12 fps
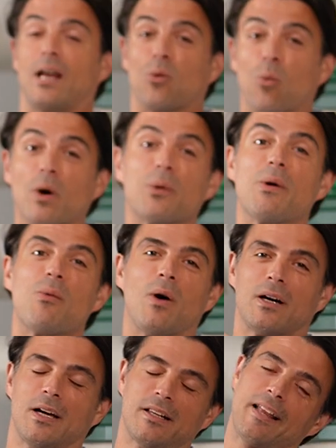And what do we
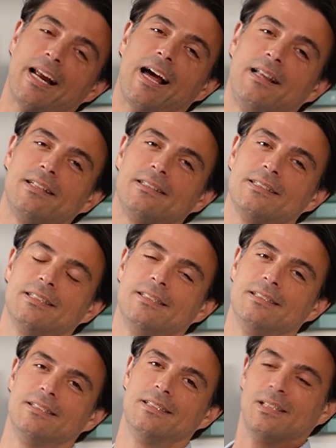want on an island?
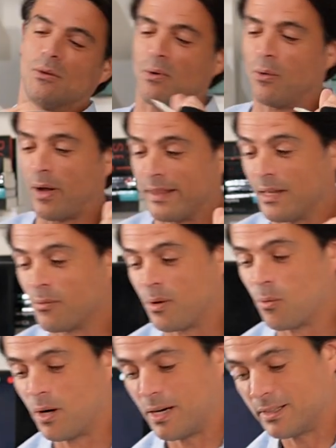Well, I think we
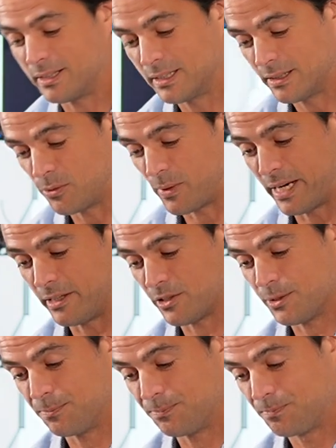want the range.